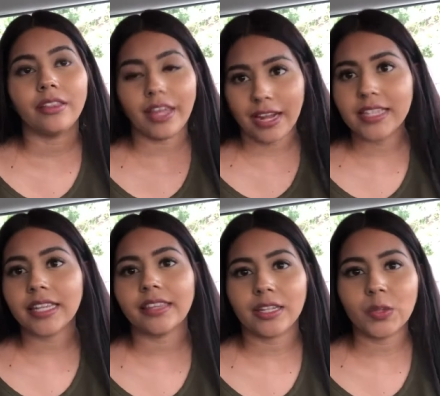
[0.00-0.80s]
like I
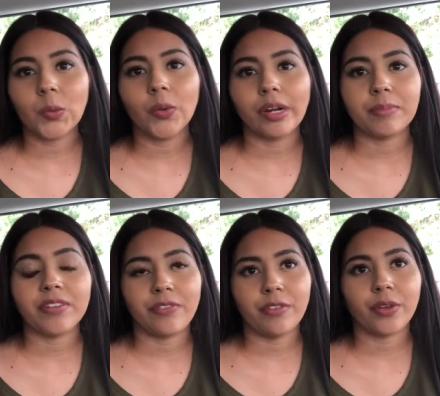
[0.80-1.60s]
said, that school went up
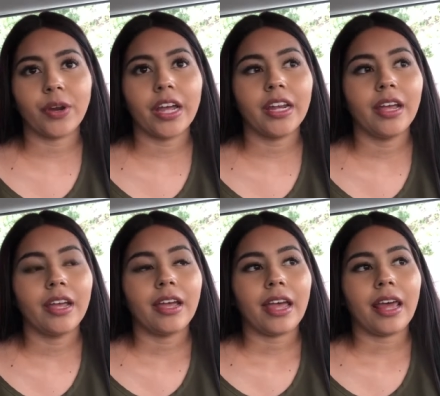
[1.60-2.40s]
to 5th grade,
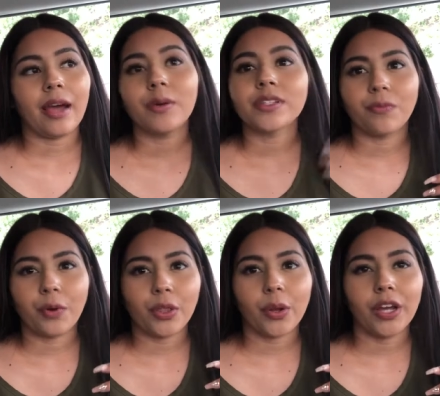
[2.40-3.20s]
and I was a
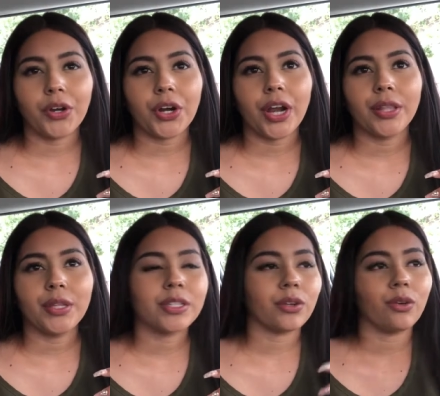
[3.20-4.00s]
4th grader, and
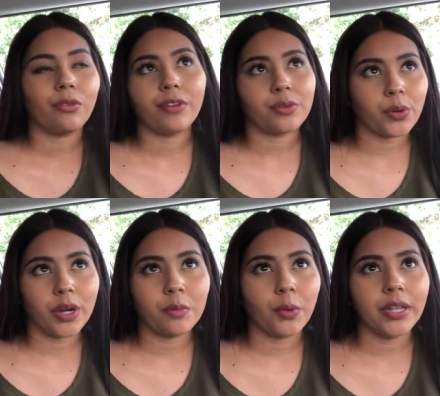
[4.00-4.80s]
these little 5th
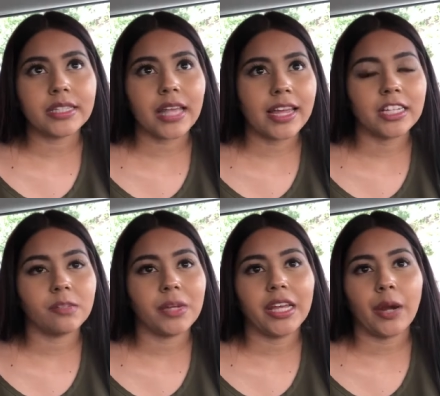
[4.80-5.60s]
grade boys
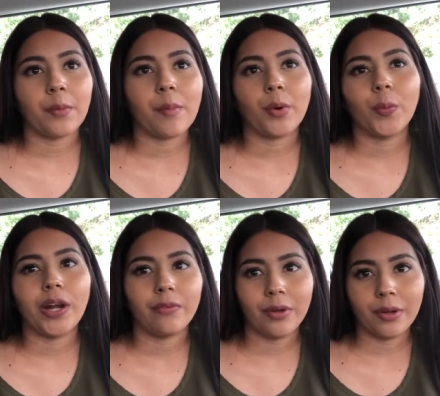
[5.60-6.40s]
liked me. And I remember
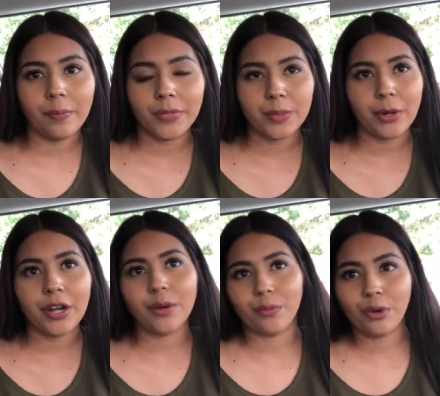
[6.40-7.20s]
one of them
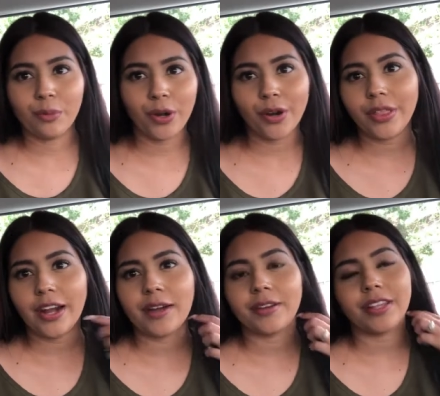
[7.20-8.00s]
spreading a rumor
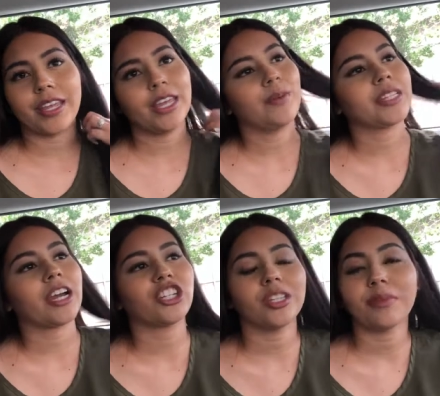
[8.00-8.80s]
that he was
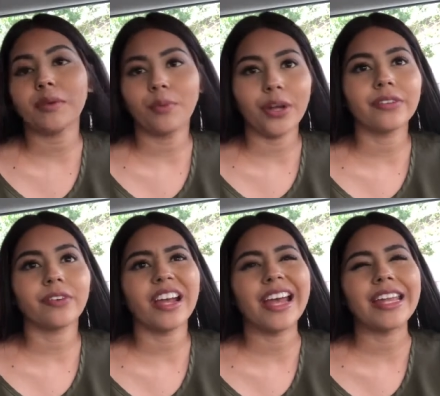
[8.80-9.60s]
actually my
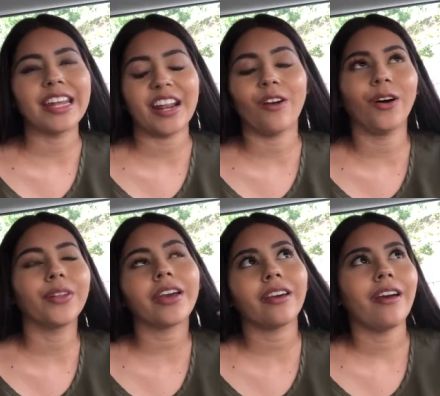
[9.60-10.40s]
boyfriend, and all
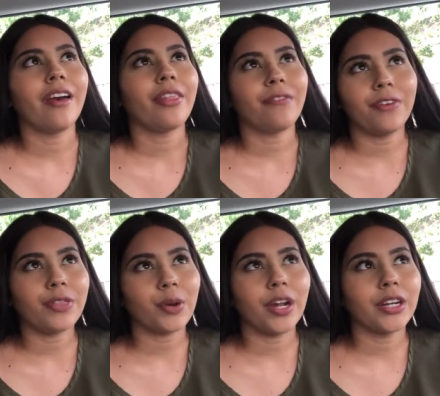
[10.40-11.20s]
like the
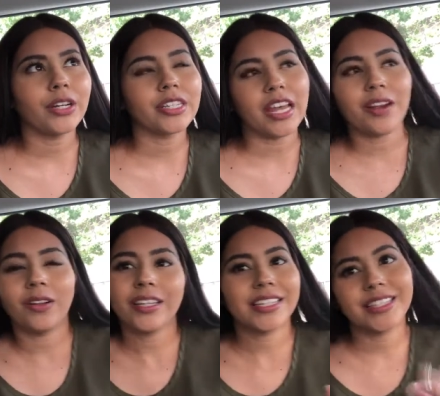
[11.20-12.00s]
5th graders getting
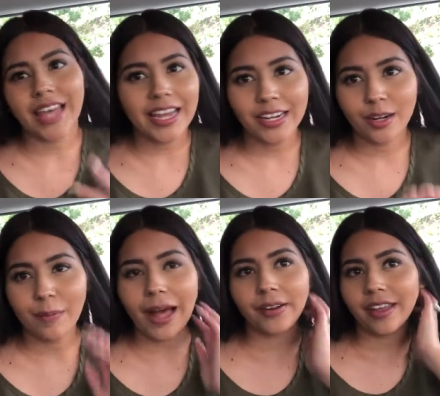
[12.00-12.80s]
all excited
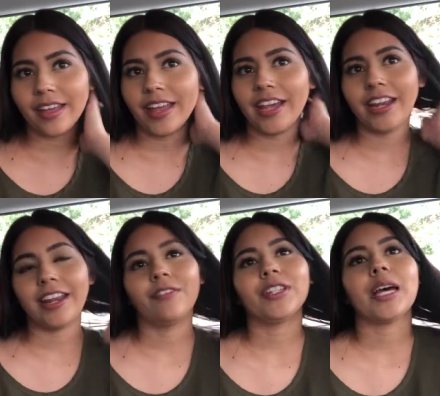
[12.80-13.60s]
about it,
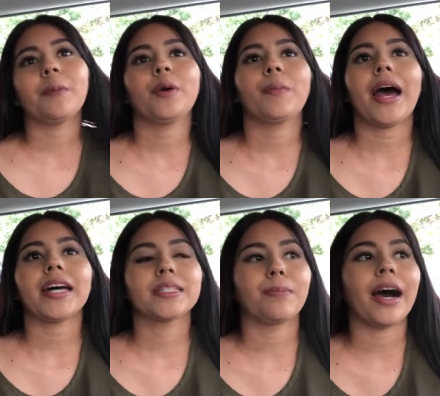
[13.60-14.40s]
and every time I would
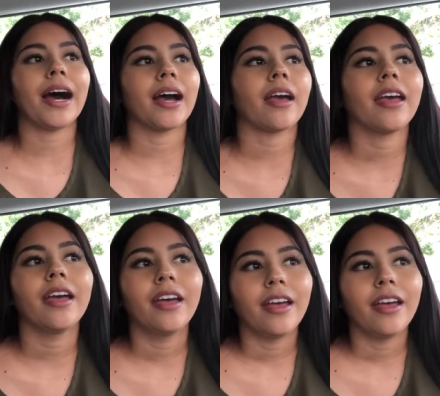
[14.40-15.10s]
pass by,